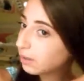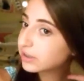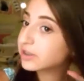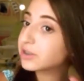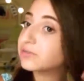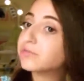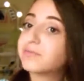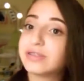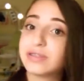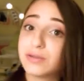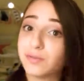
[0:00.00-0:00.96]
how I do
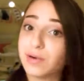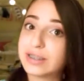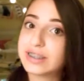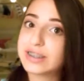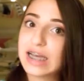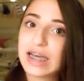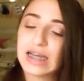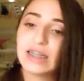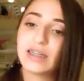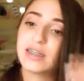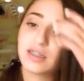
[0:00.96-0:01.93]
the one side.